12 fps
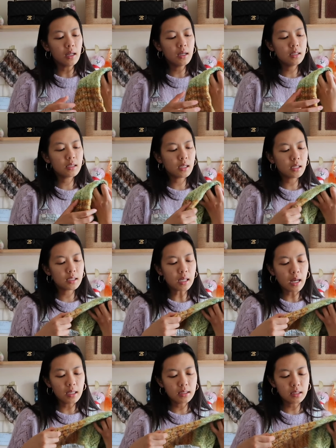It is like a
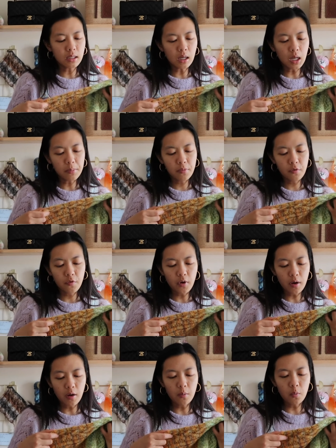size up
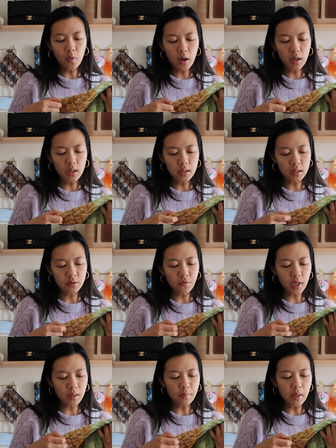from what is
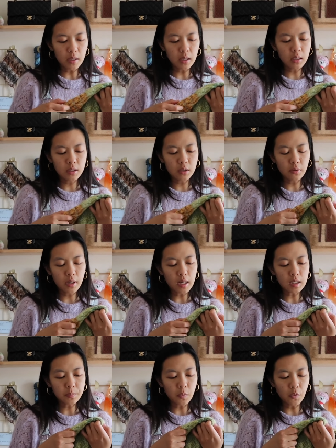recommended, so it
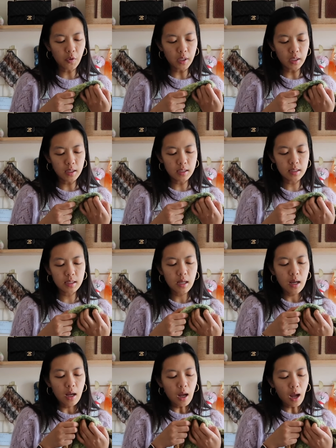has more ease.
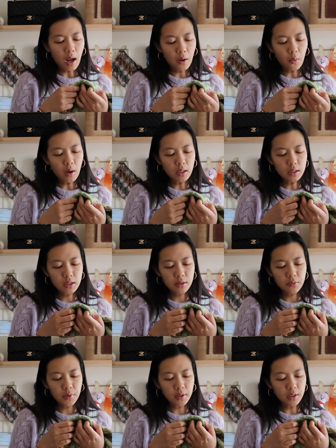I wanted
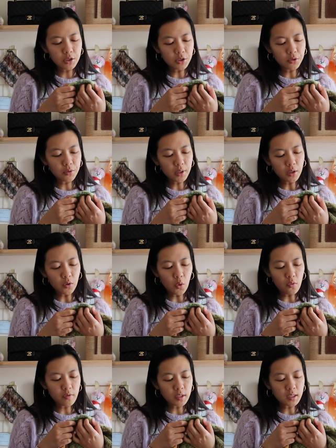to really do like an
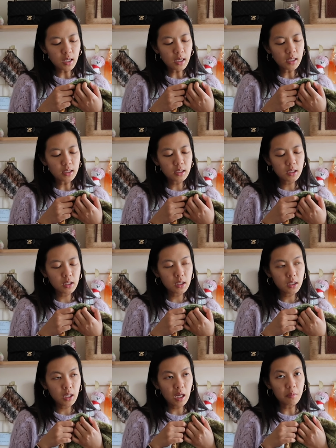oversized
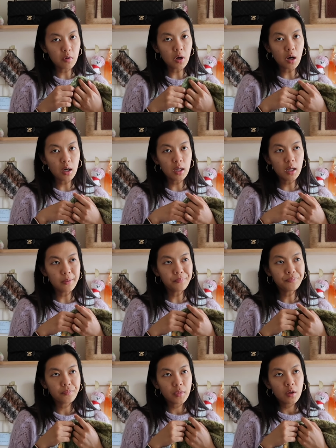cable
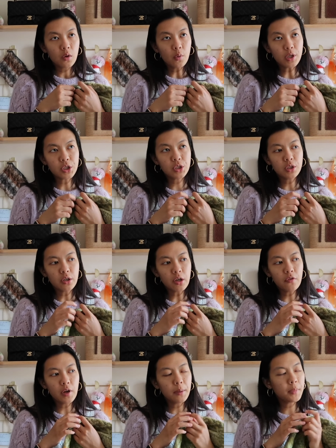cardigan, which
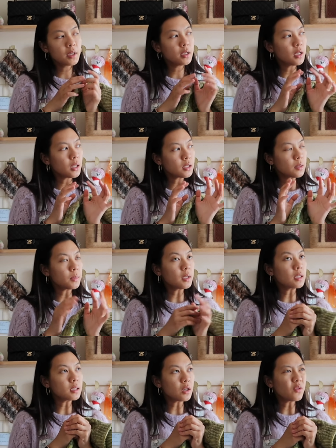if I'm gonna knit something
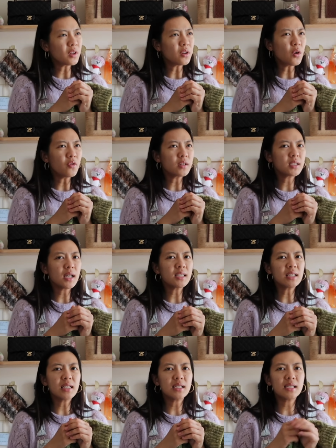that's like really oversized,
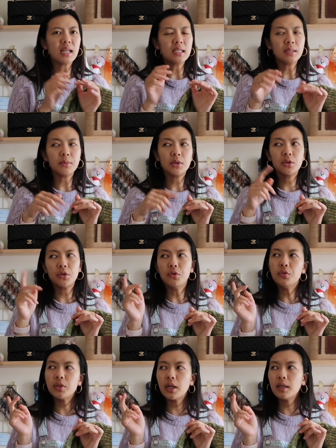I like to size up
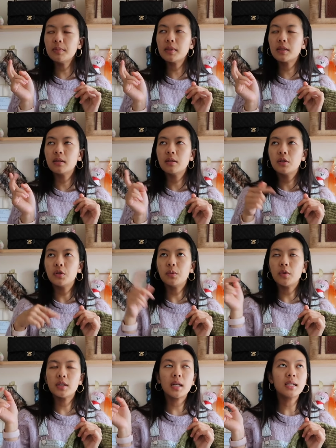2
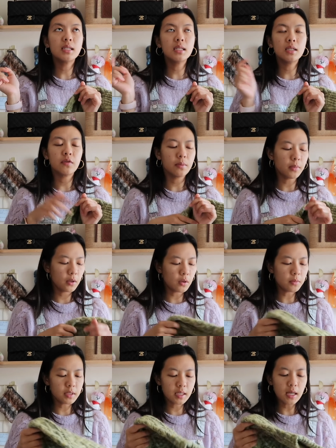more sizes from my
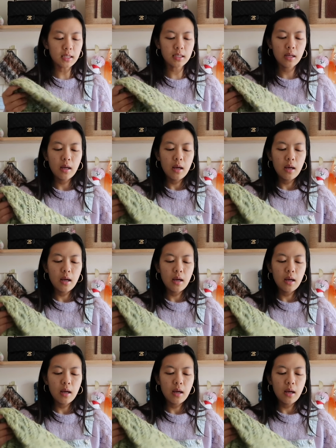normal size.